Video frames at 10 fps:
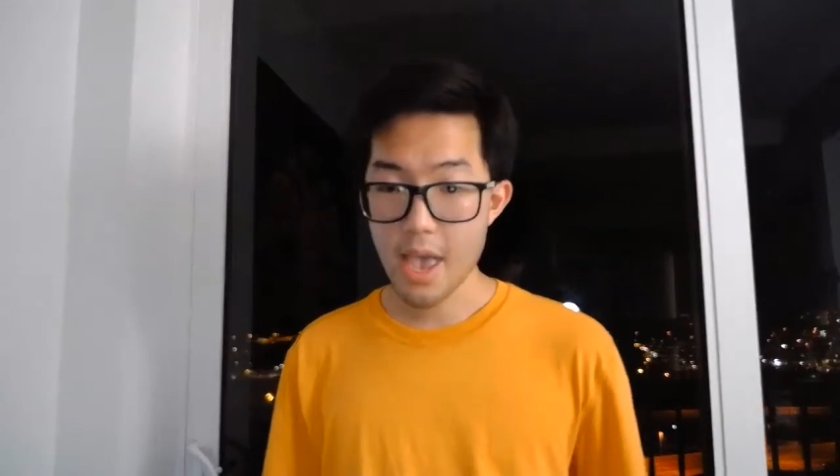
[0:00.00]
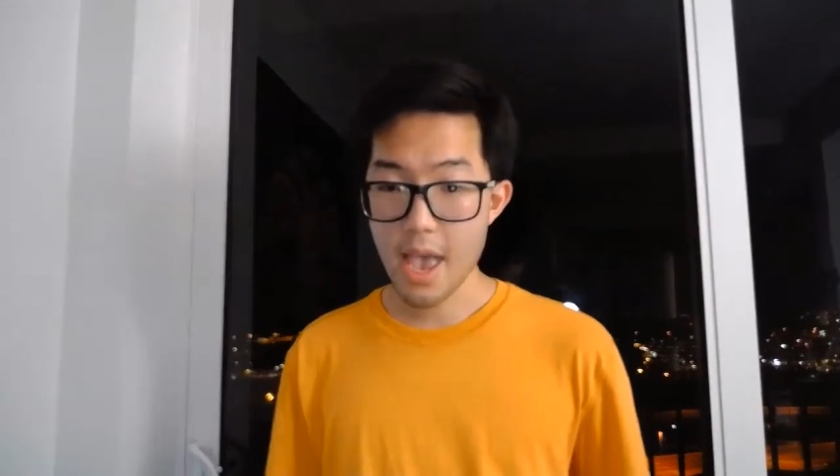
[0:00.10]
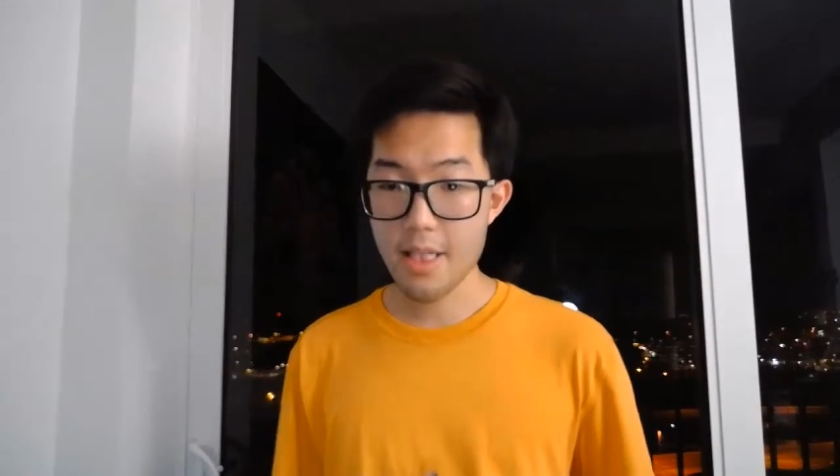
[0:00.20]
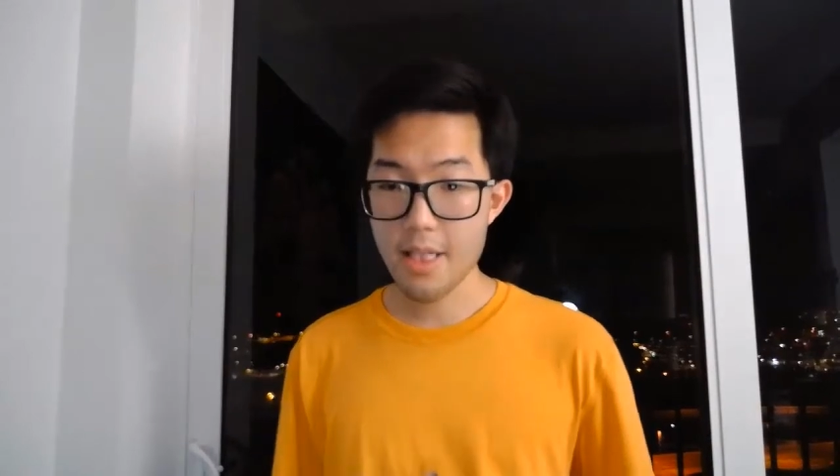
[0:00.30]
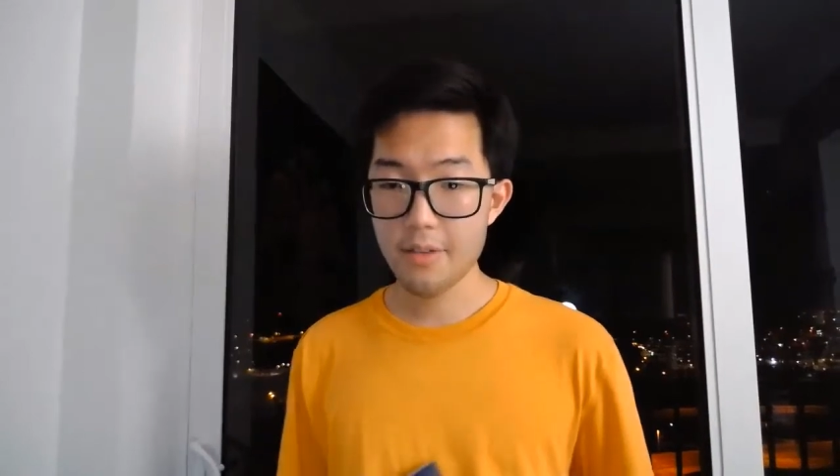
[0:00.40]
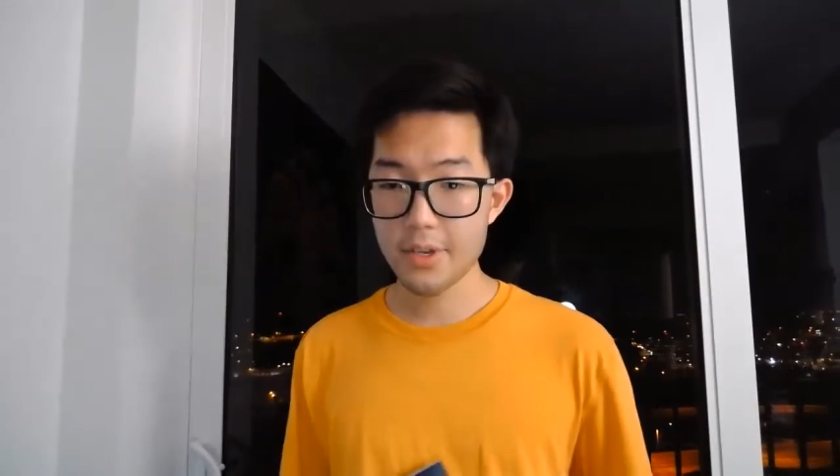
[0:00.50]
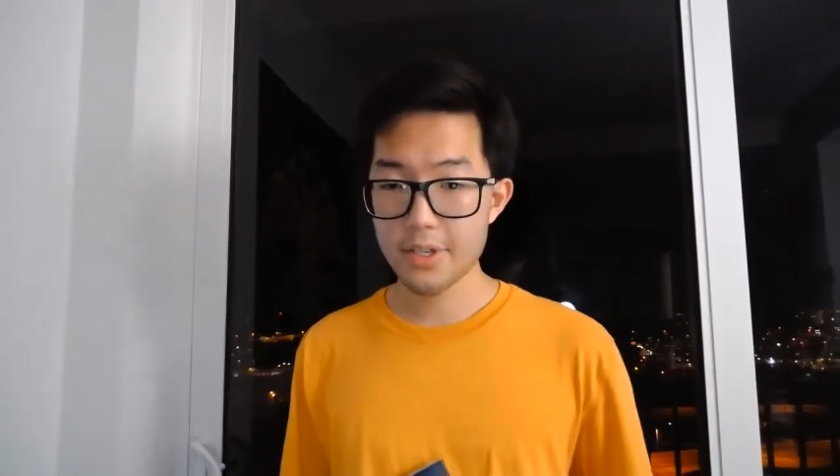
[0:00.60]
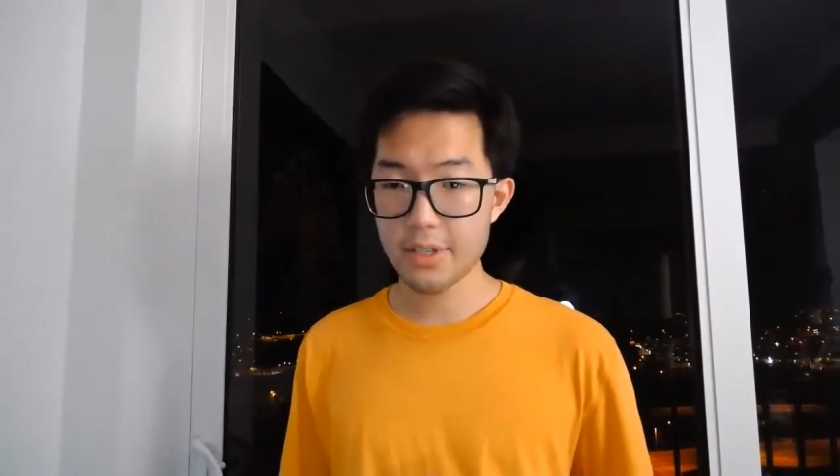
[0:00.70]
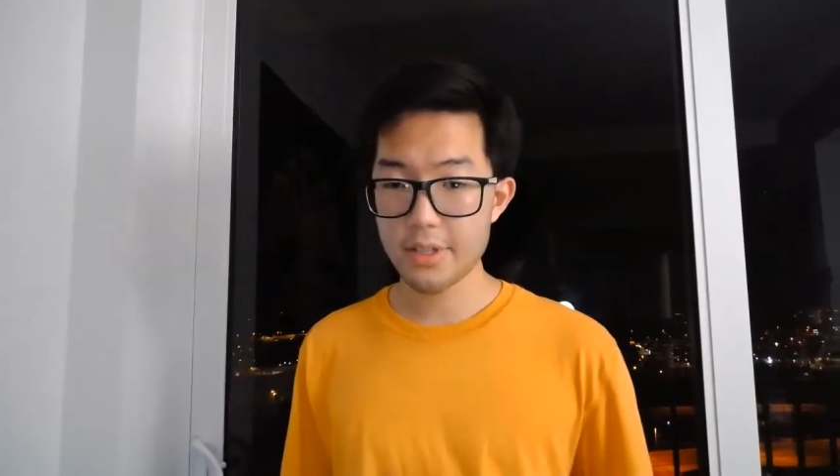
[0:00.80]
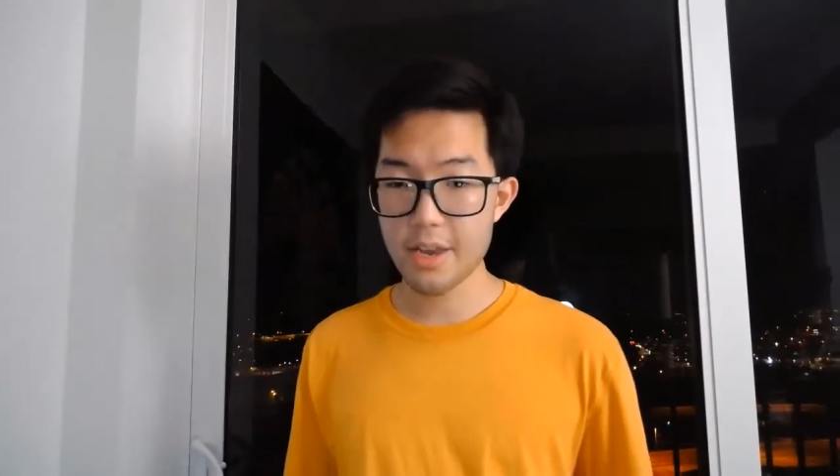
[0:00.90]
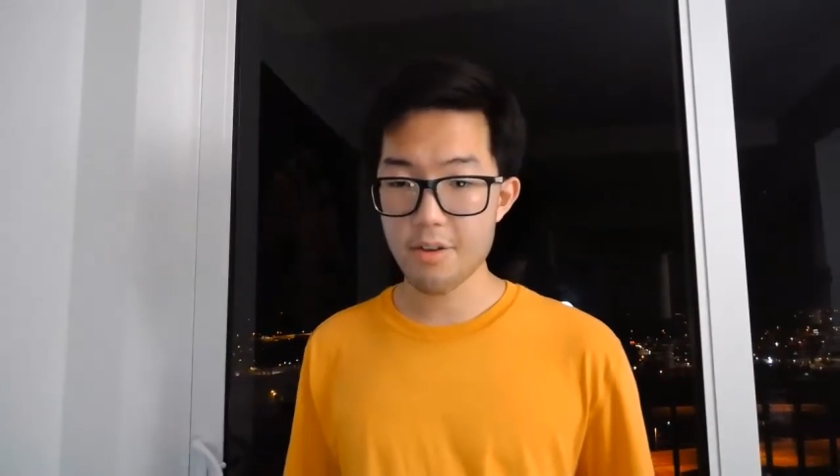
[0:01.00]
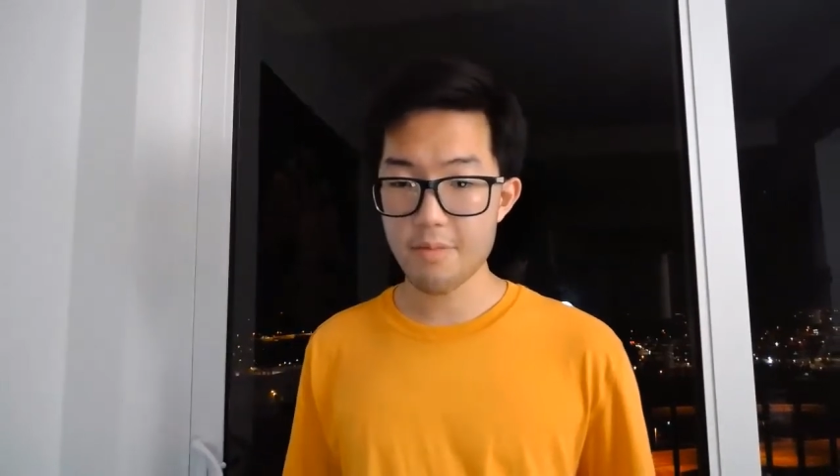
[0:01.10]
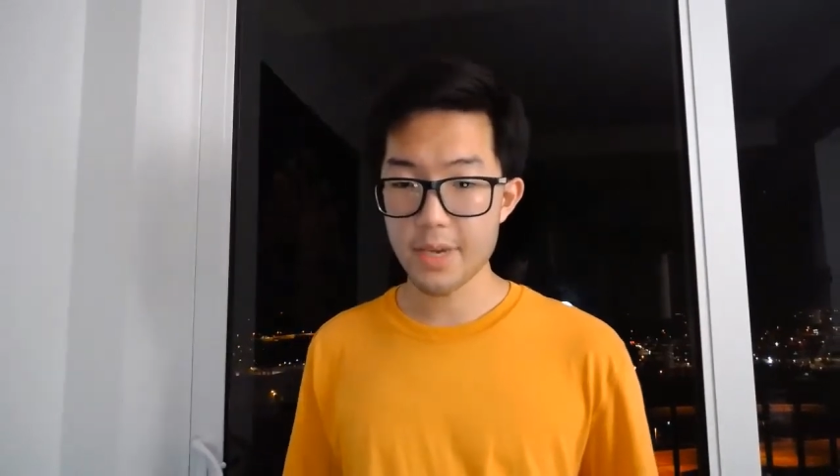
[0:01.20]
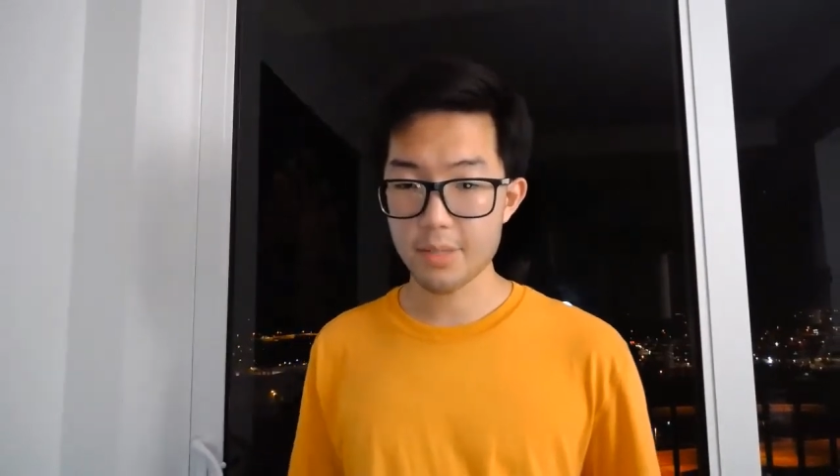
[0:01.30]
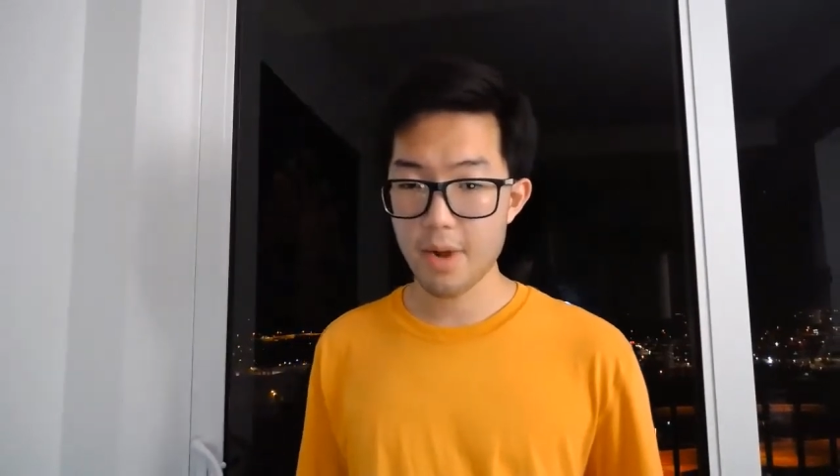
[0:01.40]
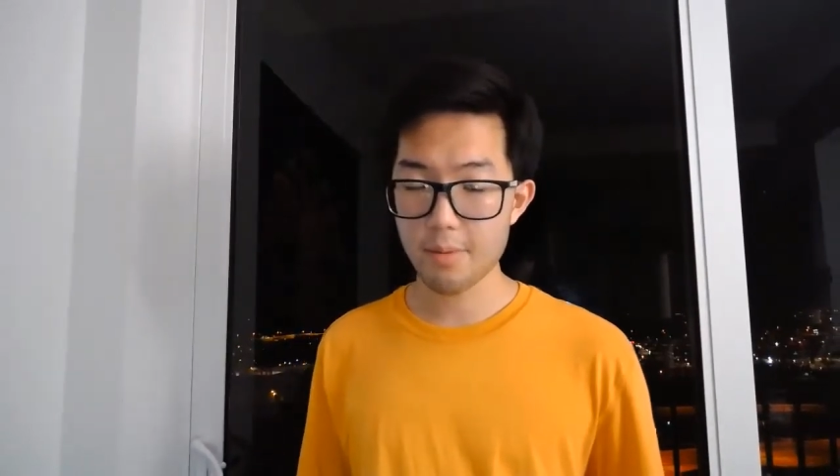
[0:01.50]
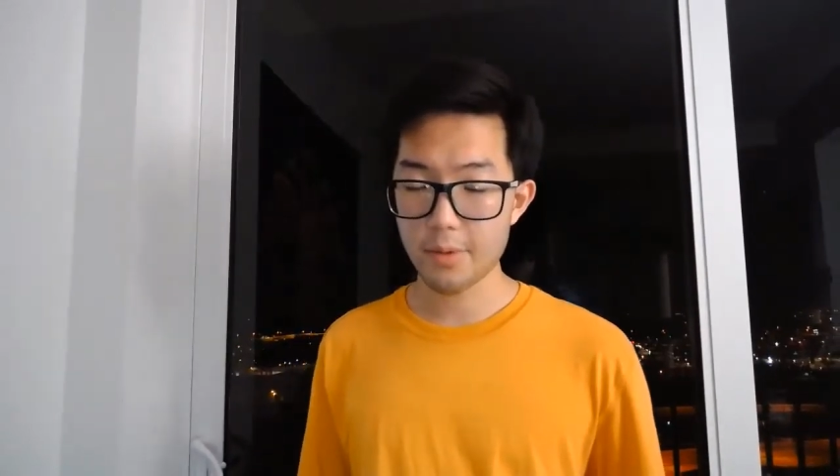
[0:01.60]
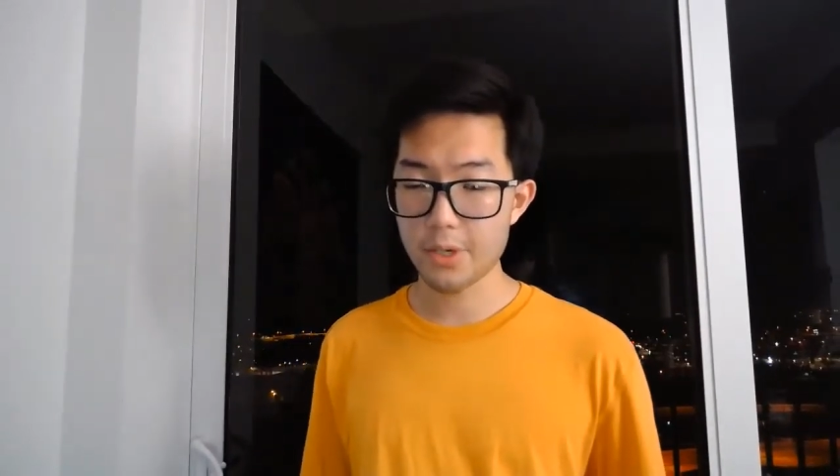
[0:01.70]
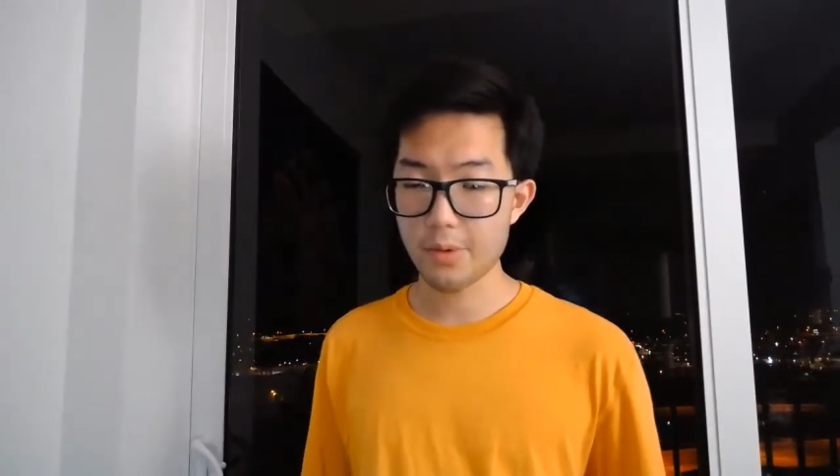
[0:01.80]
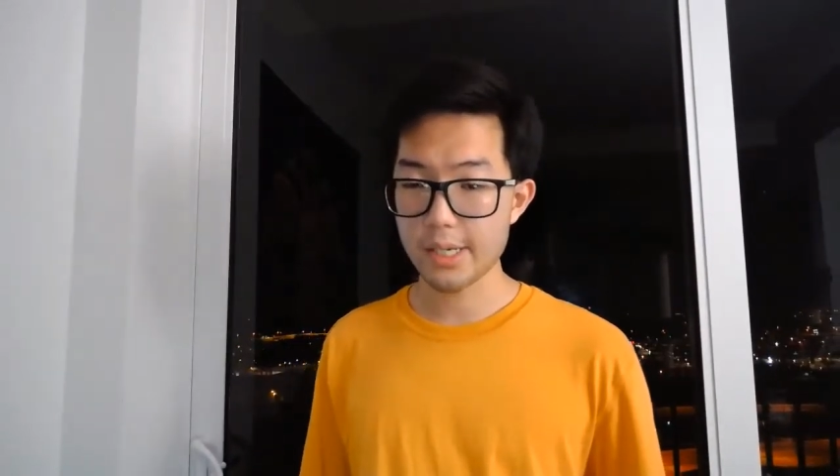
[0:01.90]
And obviously they intermix
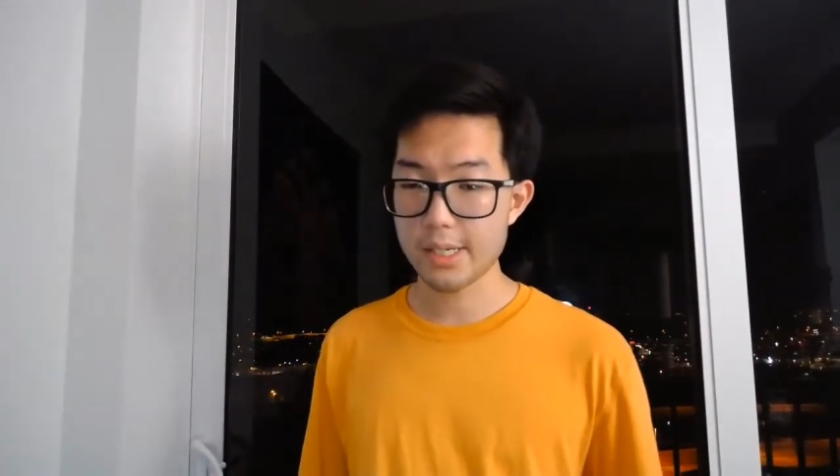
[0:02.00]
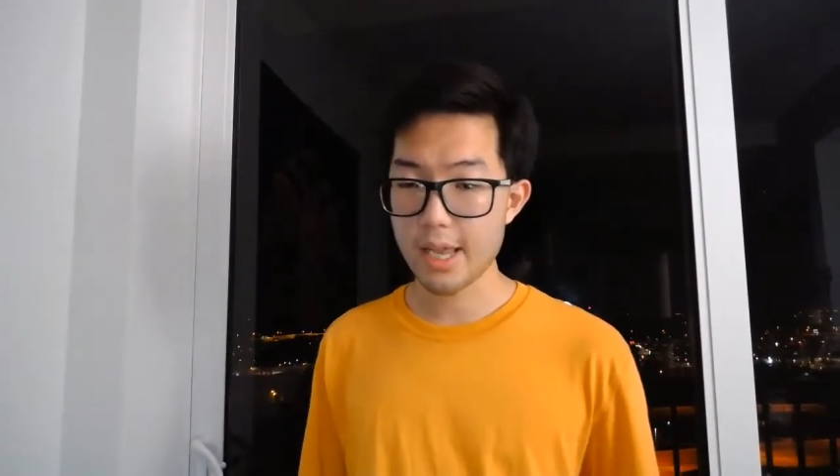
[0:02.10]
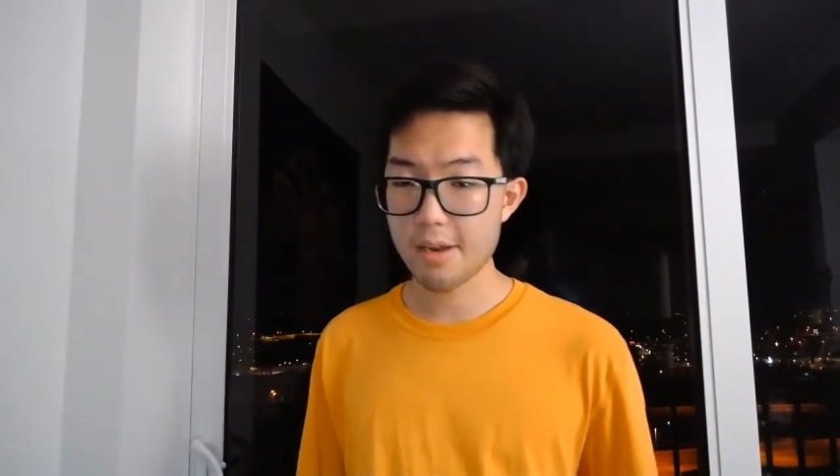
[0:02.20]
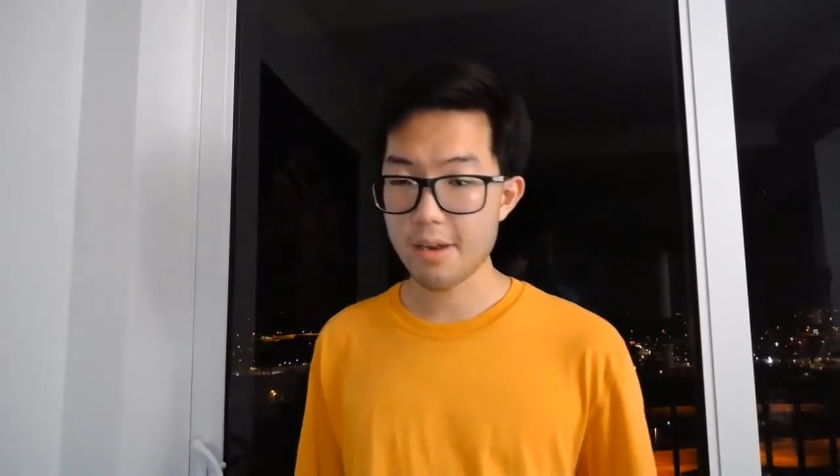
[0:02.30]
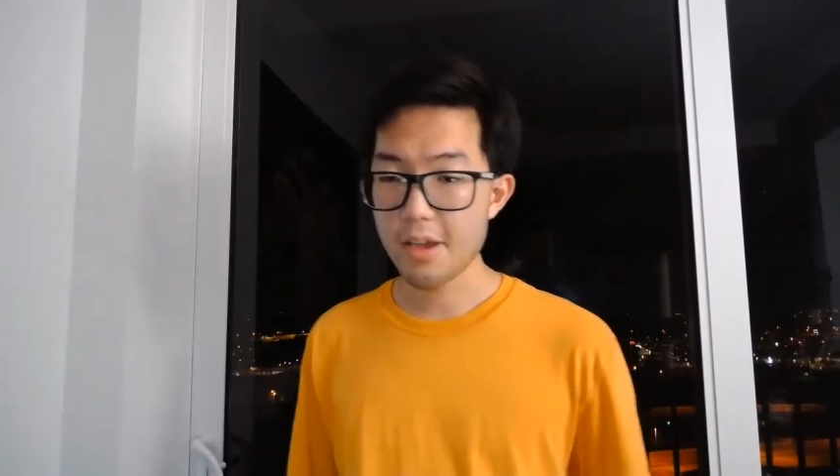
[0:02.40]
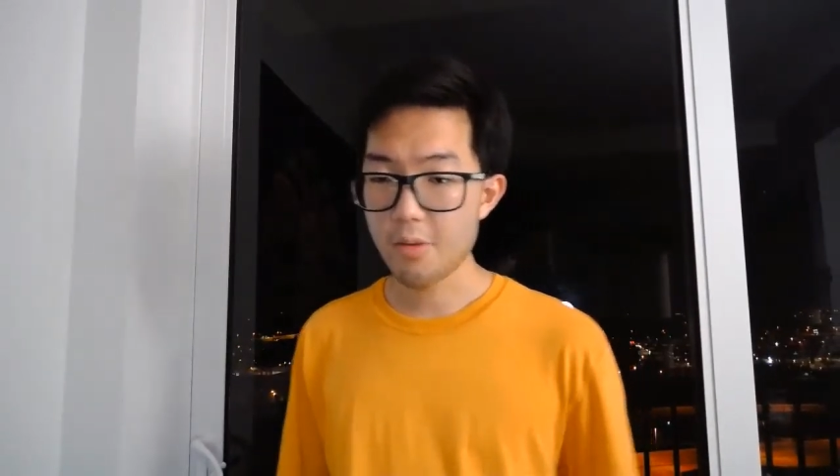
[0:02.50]
probably to an extent